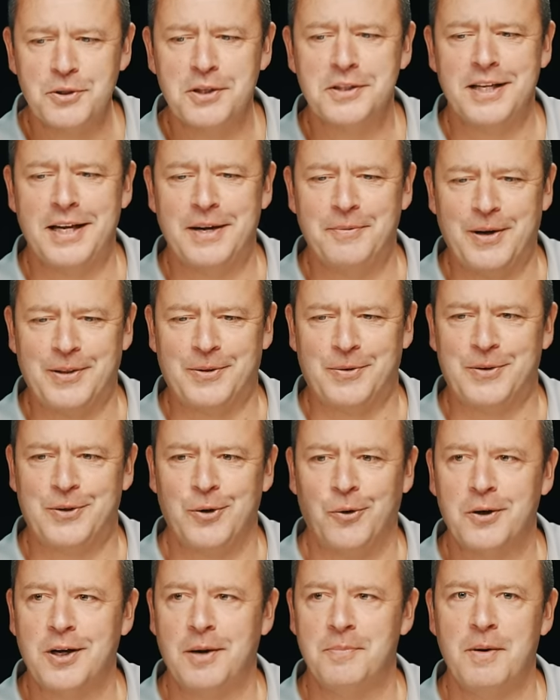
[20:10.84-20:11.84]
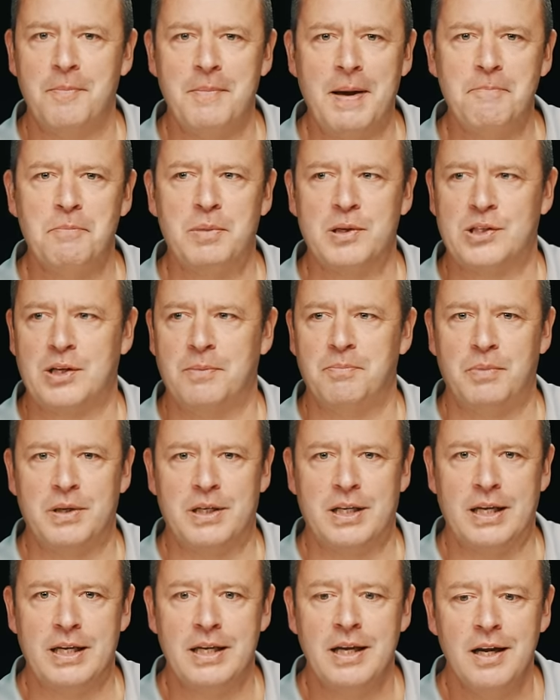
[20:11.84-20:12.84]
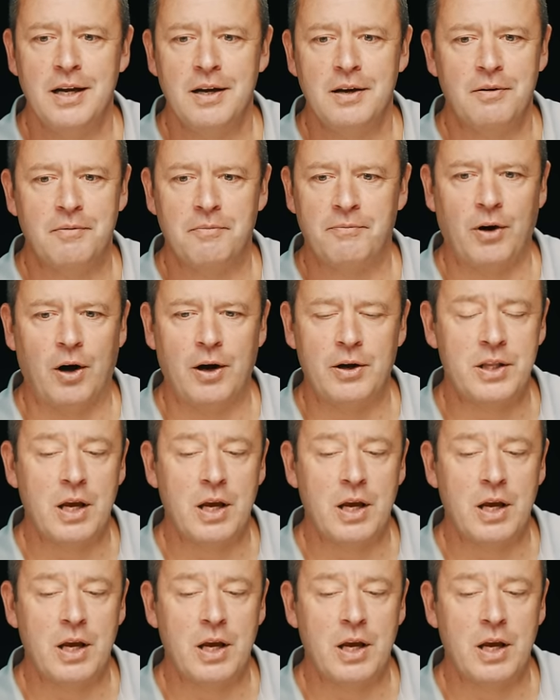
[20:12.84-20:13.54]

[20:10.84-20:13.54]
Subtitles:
to say whether a dog can remember somebody via